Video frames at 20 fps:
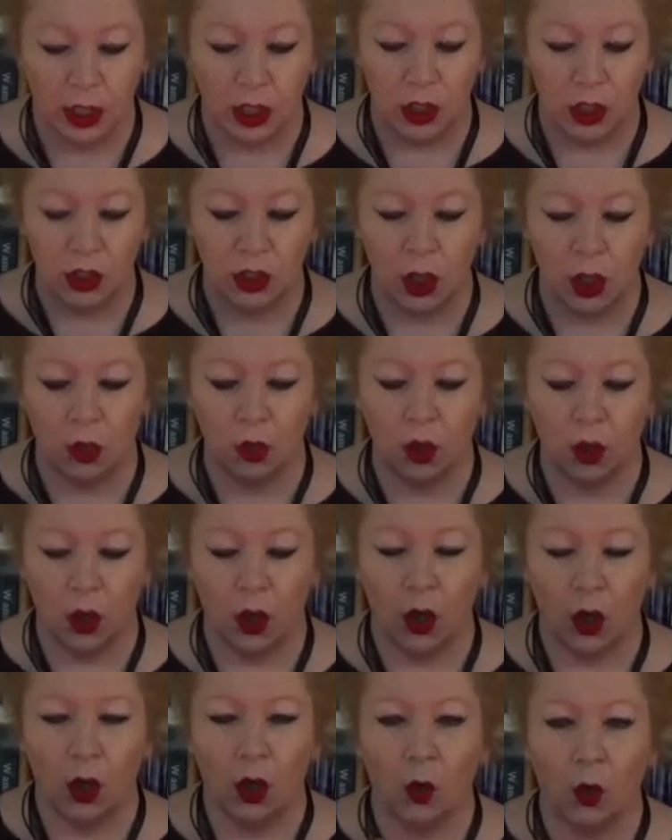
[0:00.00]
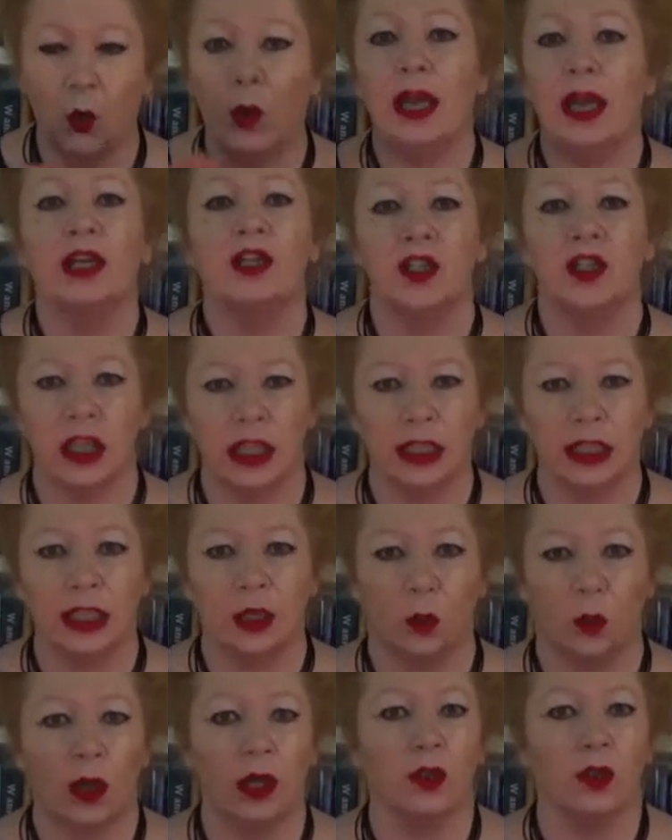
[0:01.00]
So we're
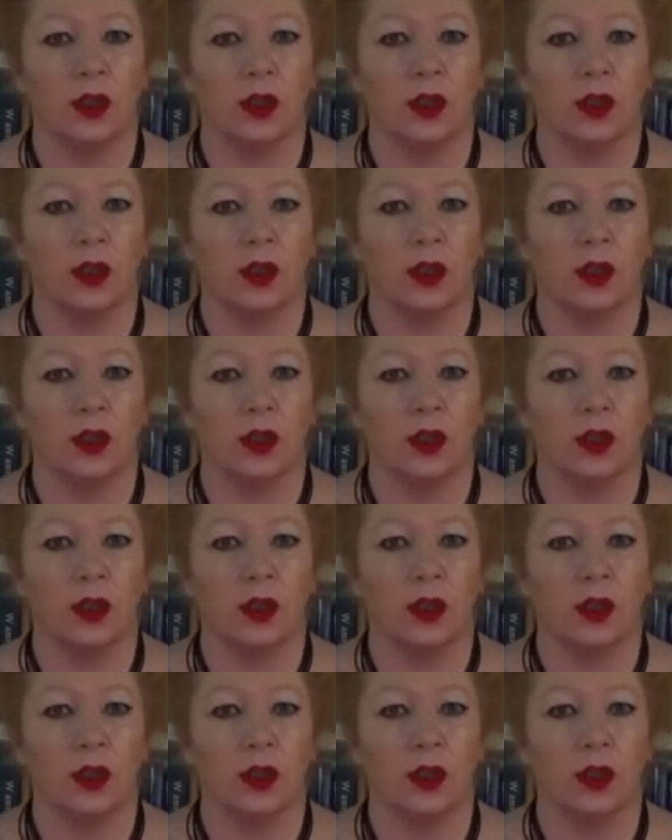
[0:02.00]
dealing with,